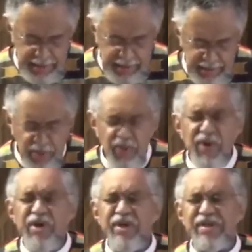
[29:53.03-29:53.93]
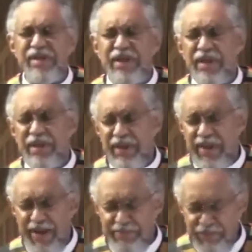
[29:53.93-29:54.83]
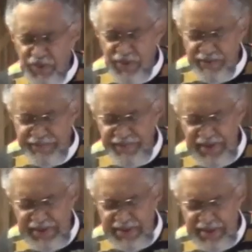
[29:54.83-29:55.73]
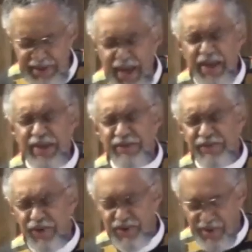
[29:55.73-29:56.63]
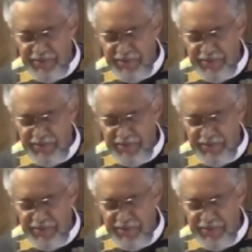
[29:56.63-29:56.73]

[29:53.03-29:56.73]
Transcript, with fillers: your word is a lamp to our feet and a light for our